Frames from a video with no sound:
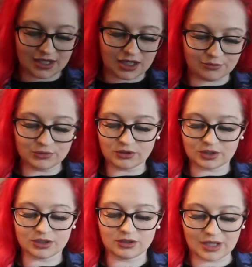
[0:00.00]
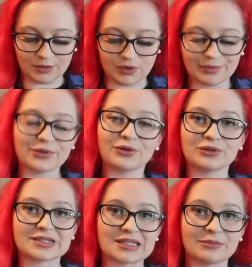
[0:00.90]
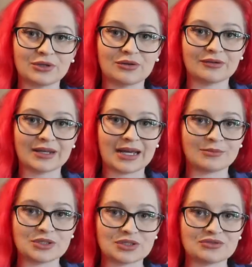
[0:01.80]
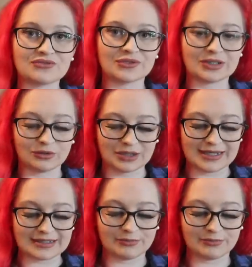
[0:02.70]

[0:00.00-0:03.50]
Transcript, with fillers: I'm not going to lie, I probably could have got something on Amazon for a lot less.